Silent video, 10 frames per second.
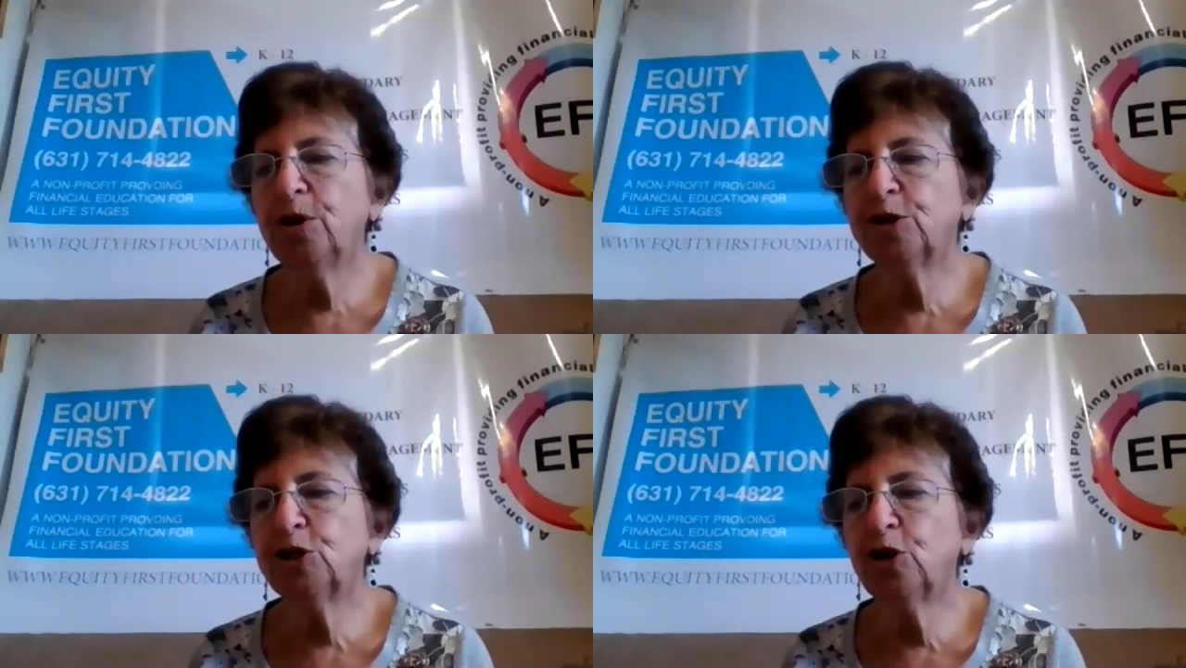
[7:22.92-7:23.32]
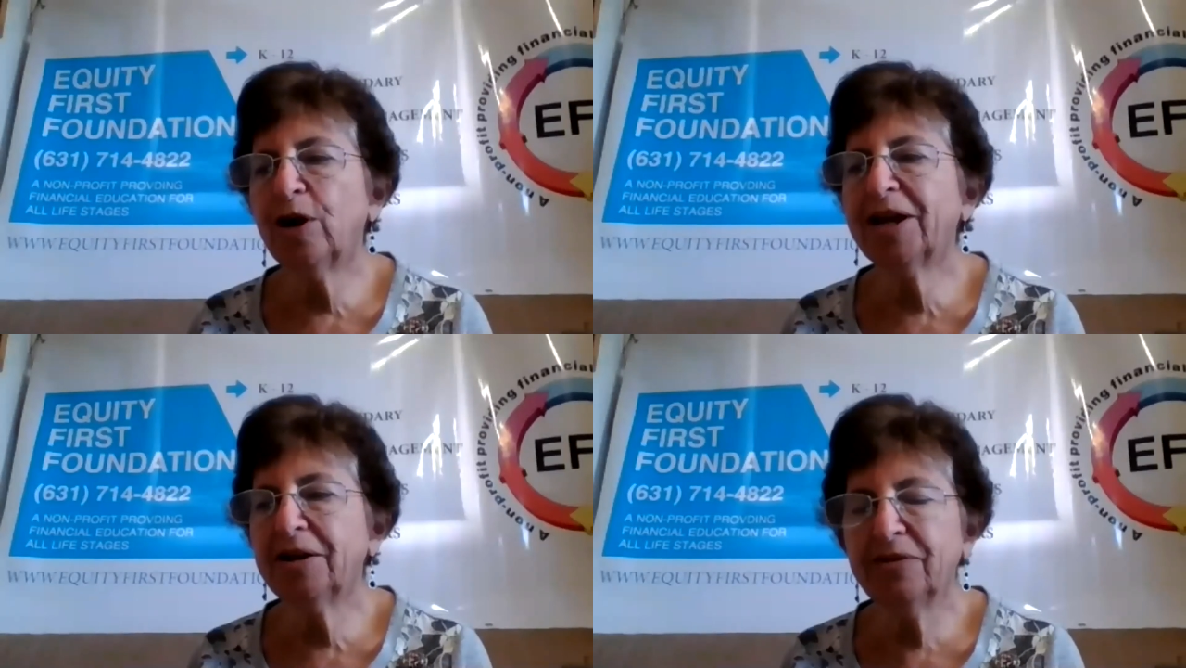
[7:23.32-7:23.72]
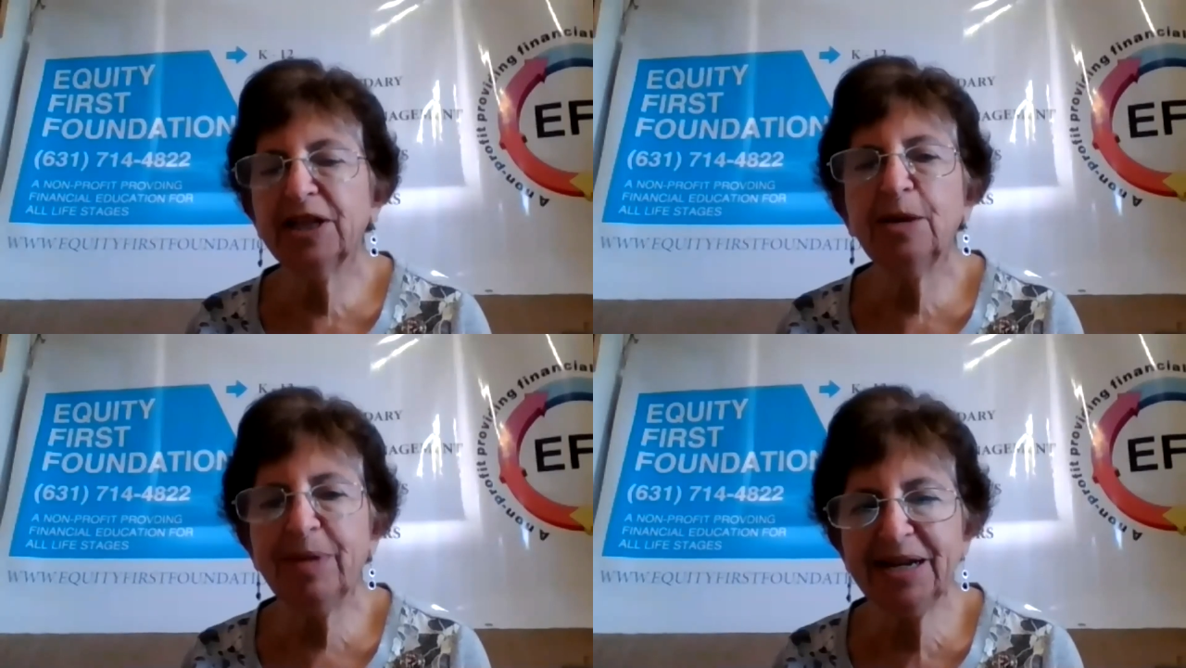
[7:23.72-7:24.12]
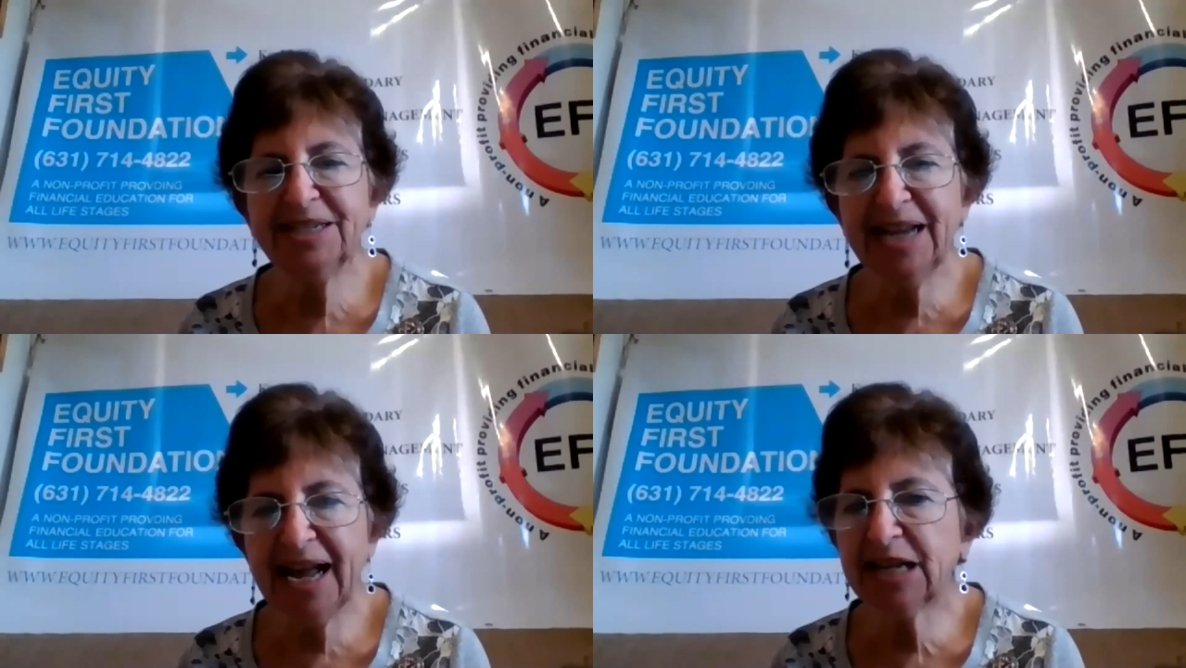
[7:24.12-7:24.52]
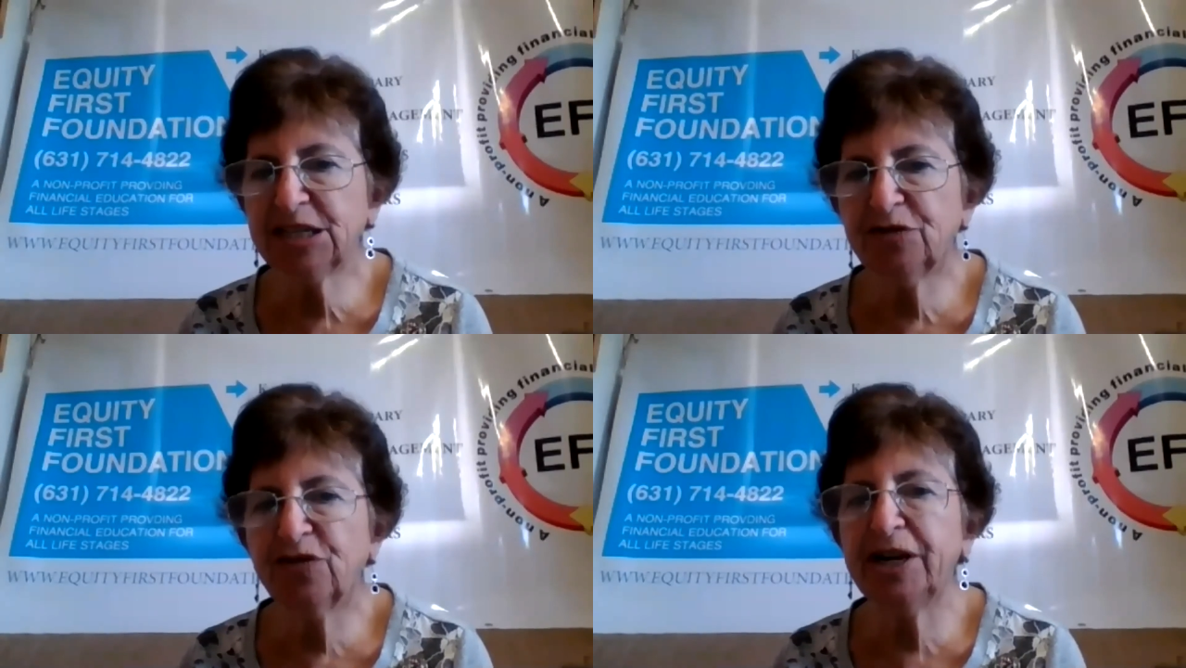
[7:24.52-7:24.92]
you're talking really about
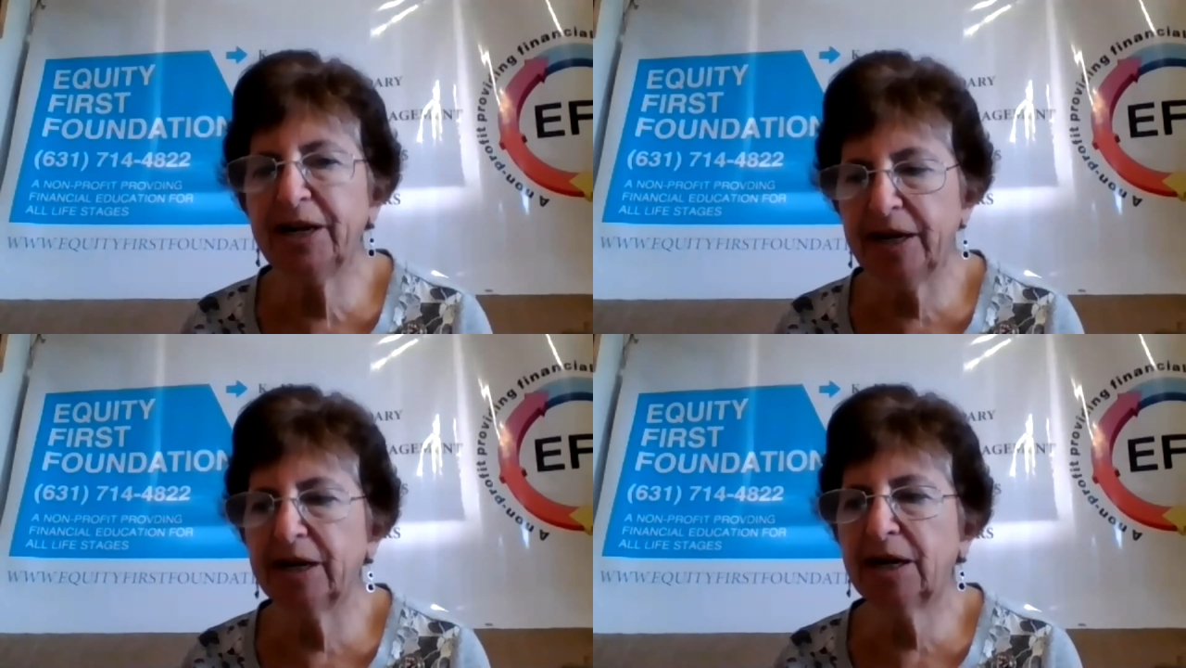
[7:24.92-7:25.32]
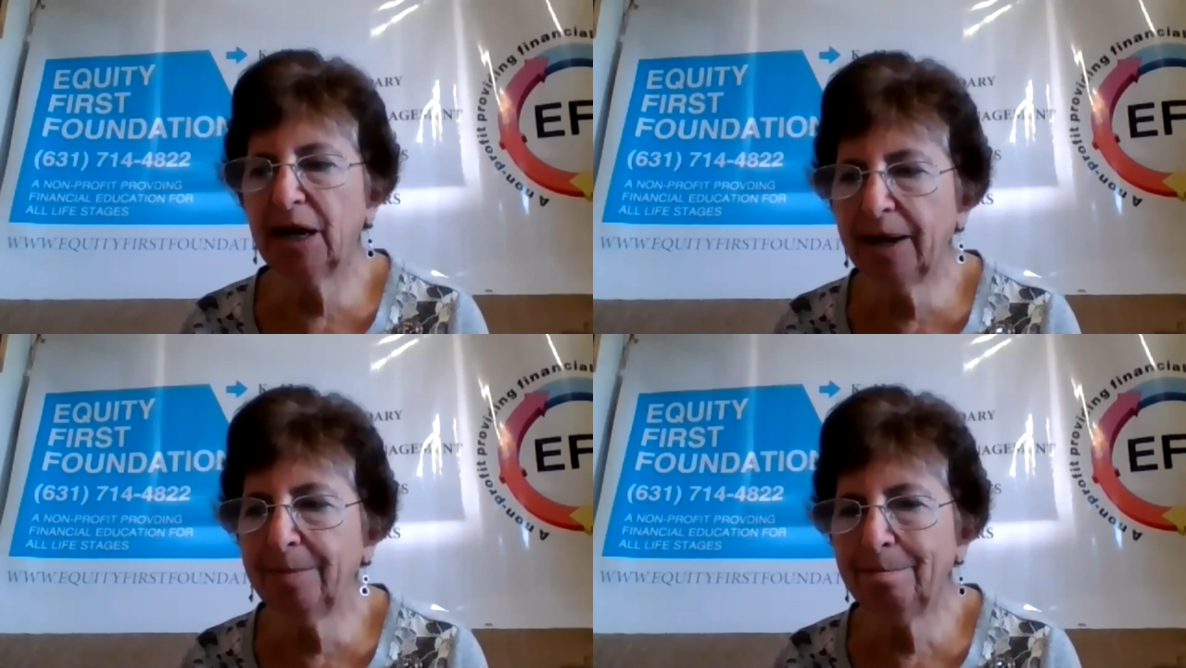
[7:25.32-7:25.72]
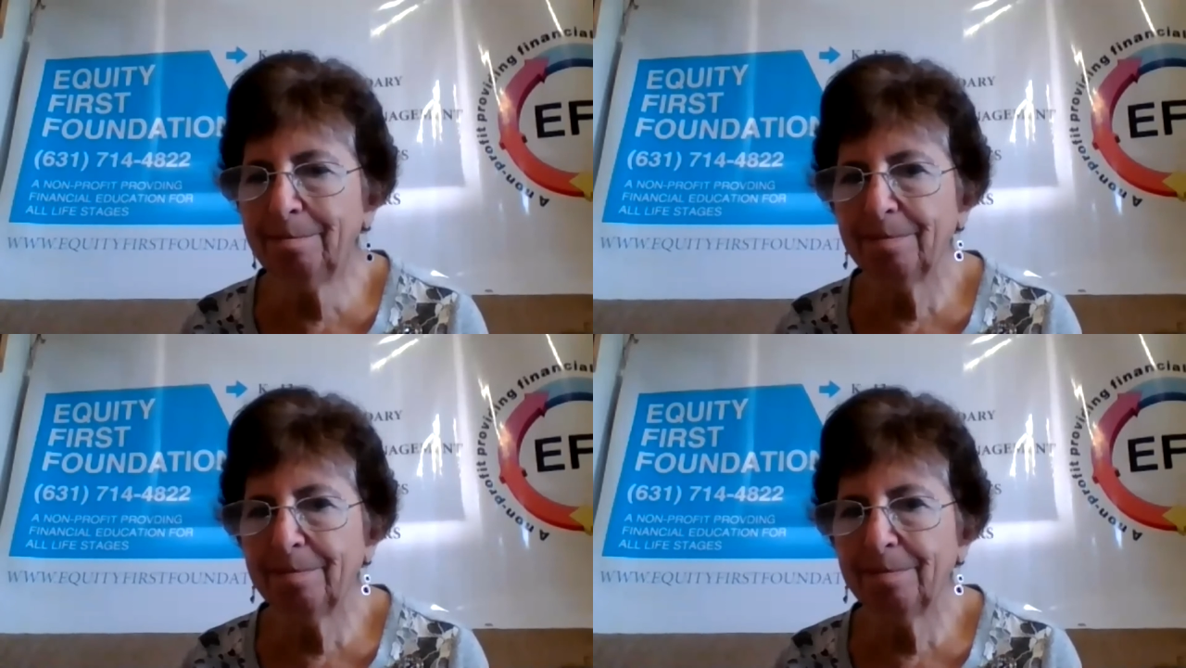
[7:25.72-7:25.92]
tax-free income.